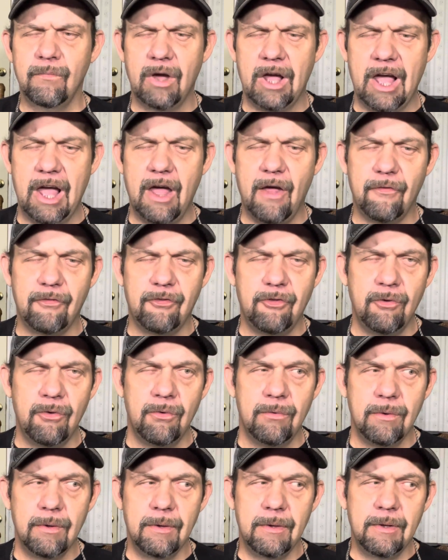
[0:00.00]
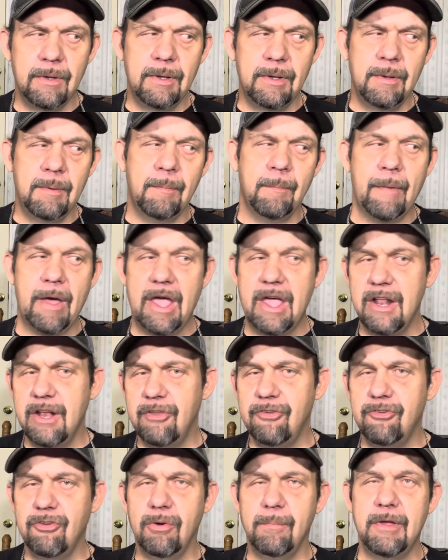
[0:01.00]
how to
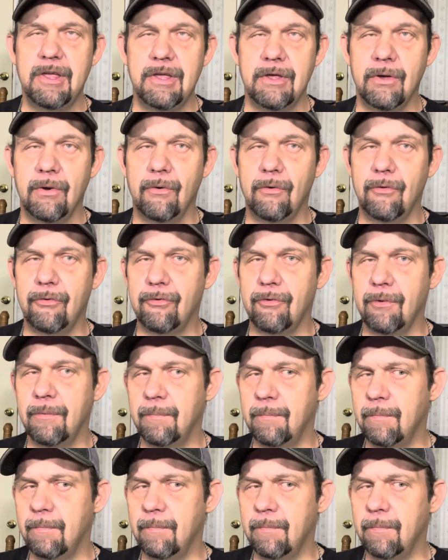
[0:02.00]
manage your bills,